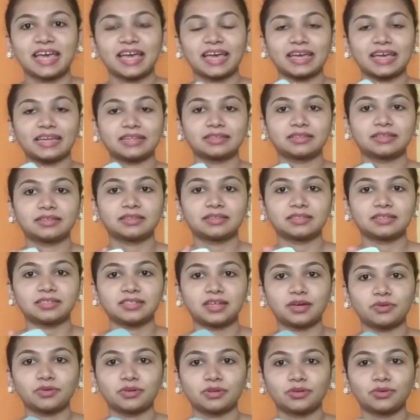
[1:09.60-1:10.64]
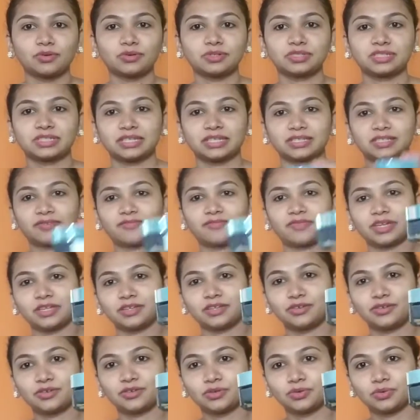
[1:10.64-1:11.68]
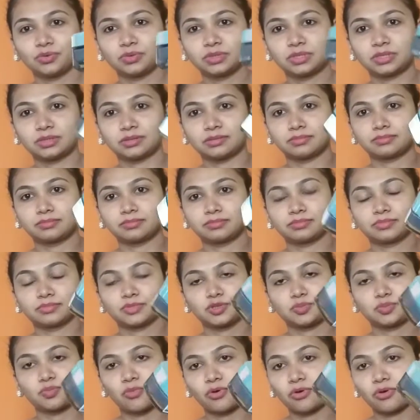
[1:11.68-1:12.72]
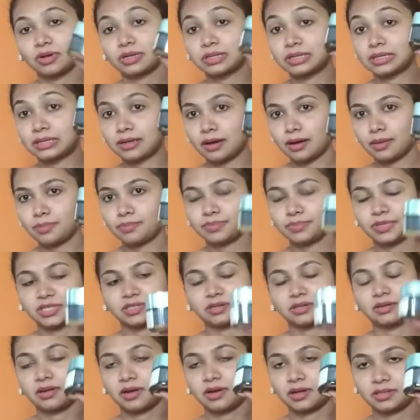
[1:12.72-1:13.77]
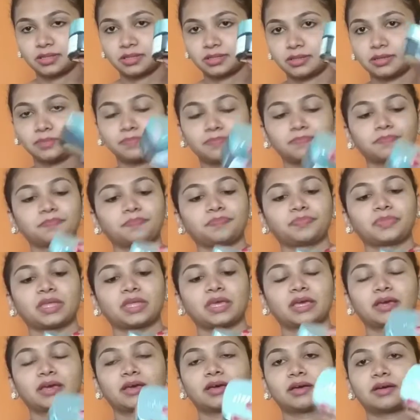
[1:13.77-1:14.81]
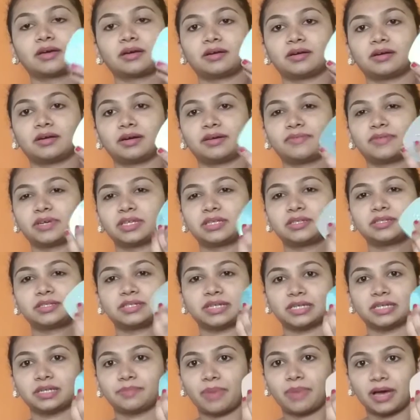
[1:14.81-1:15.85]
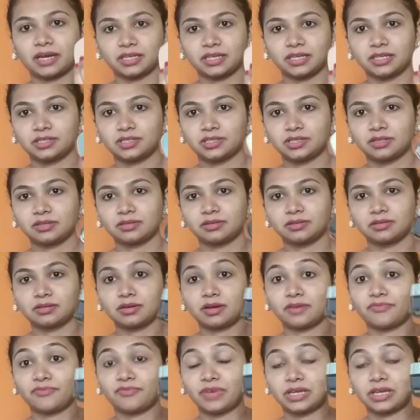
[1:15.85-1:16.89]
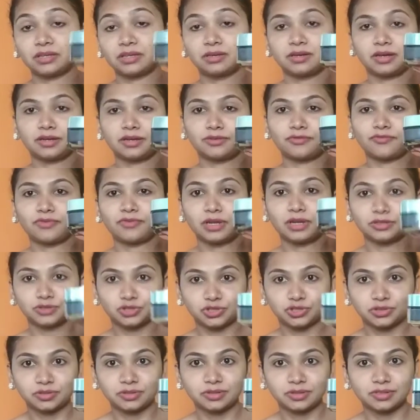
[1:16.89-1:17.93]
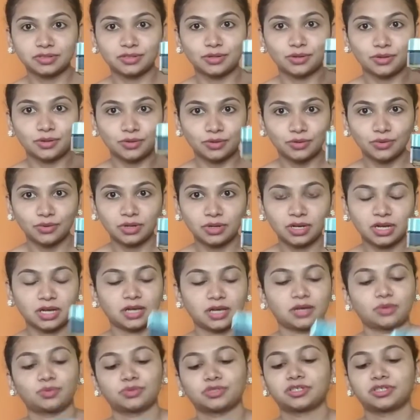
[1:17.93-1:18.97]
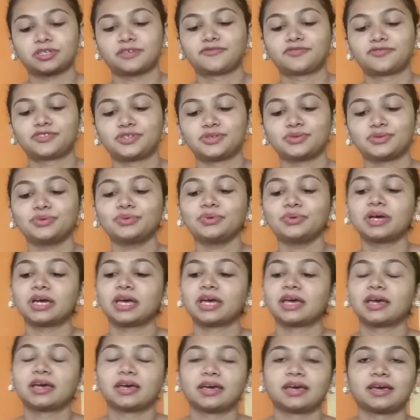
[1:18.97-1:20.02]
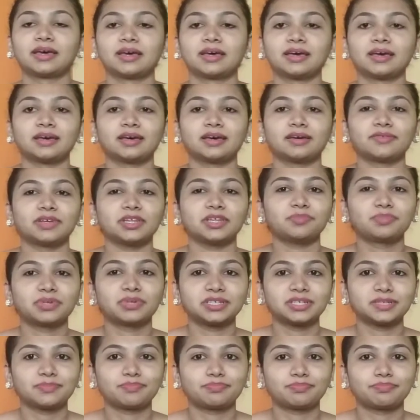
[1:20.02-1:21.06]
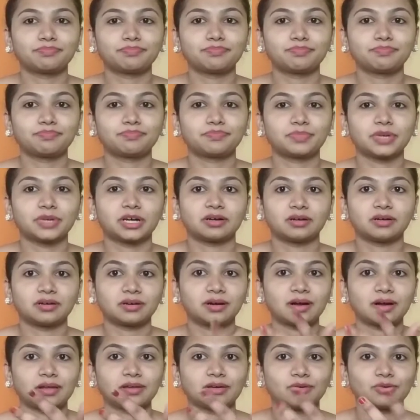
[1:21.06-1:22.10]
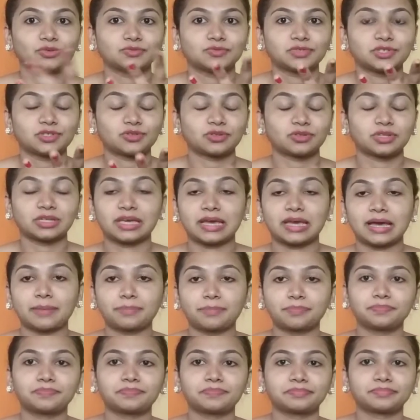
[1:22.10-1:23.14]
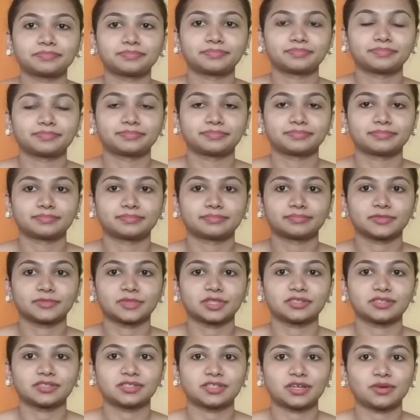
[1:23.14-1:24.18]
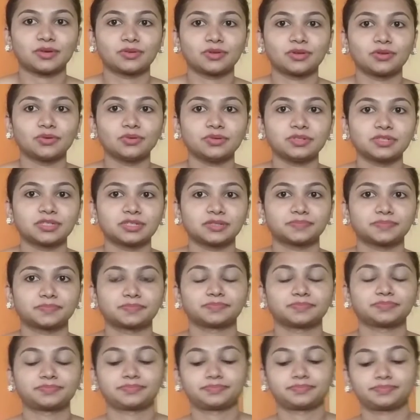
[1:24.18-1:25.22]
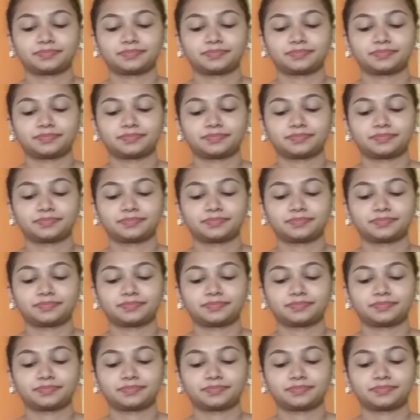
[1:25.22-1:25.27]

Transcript: And this is how it looks. It's a very cute small tub. It's a glass tub. A very steady packaging, a very kind of luxurious look which gives you a very pretty color which is on the cap. This is how it looks.